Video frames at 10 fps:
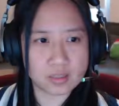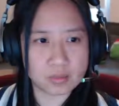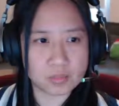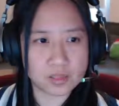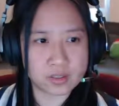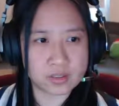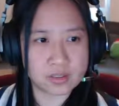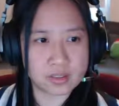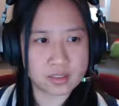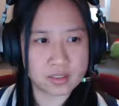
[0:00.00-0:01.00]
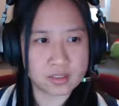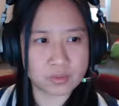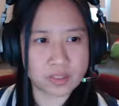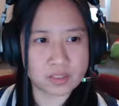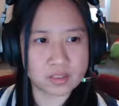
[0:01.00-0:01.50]
but it
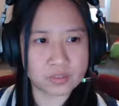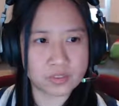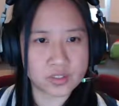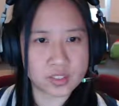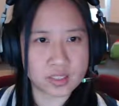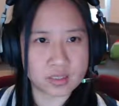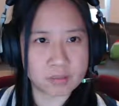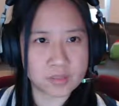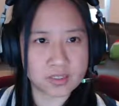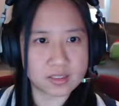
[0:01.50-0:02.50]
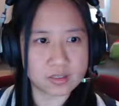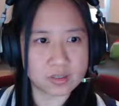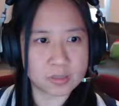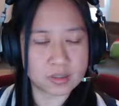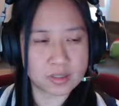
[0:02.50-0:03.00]
wasn't the first time that
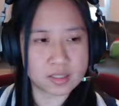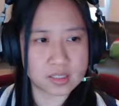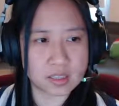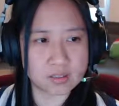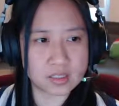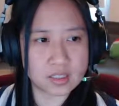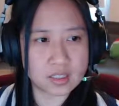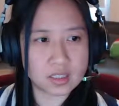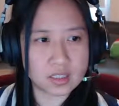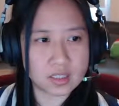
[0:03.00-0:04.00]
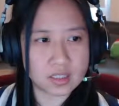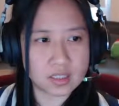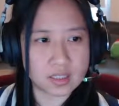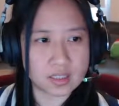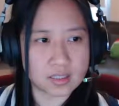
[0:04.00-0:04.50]
Tatoeba was down.
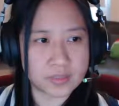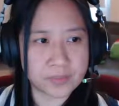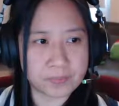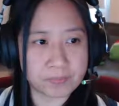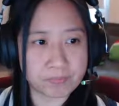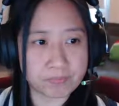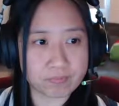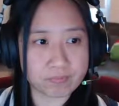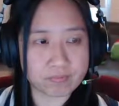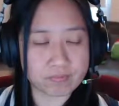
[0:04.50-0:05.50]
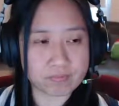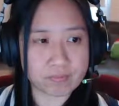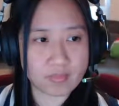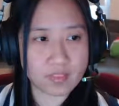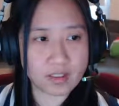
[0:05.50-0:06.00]
And
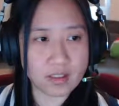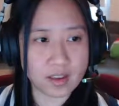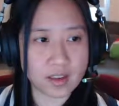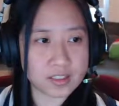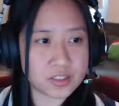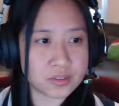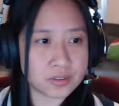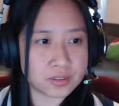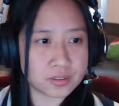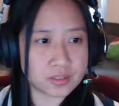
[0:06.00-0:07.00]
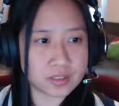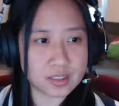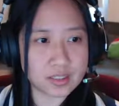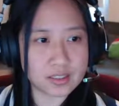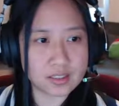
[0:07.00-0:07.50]
so
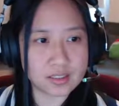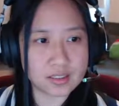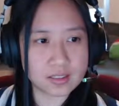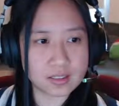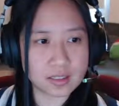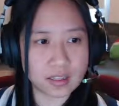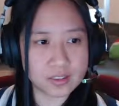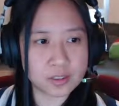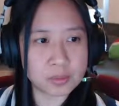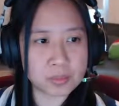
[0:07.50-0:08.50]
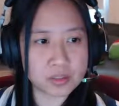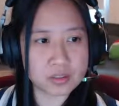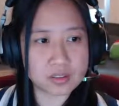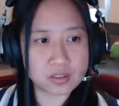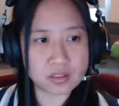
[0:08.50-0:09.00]
at the
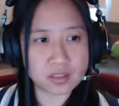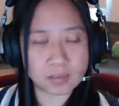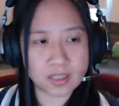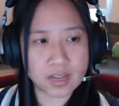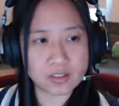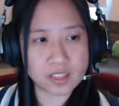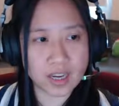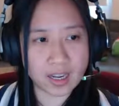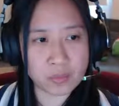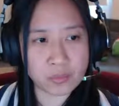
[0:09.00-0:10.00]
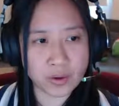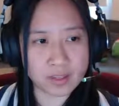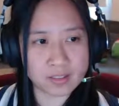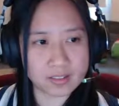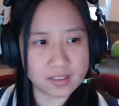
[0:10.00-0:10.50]
moment, I mean, at the time
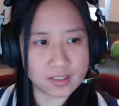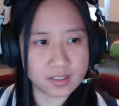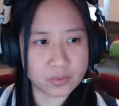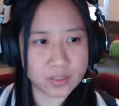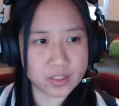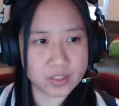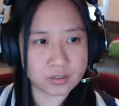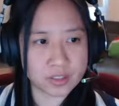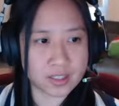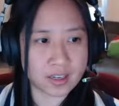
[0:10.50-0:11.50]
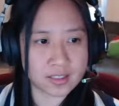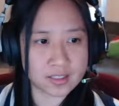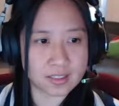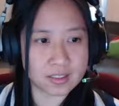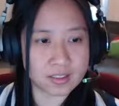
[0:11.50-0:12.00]
when this question was asked
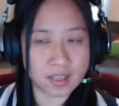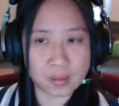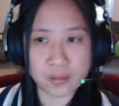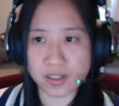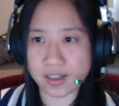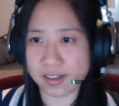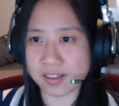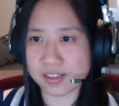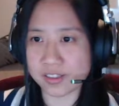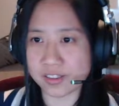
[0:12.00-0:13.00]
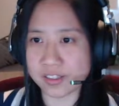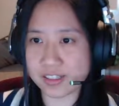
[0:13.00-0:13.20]
and at the time when I answered,